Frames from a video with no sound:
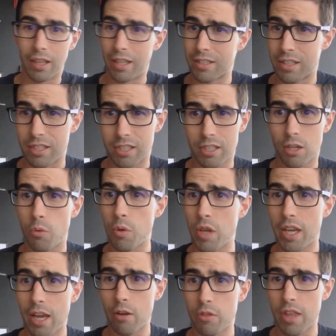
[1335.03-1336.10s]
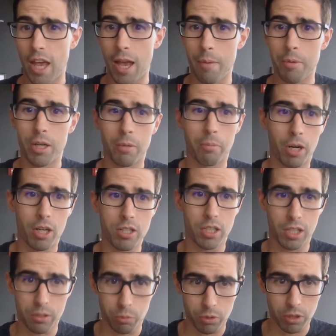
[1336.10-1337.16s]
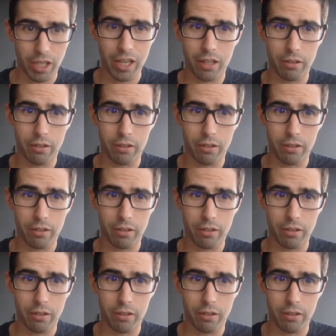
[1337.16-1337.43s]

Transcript: let's just squeak out the EBITDA margin because we're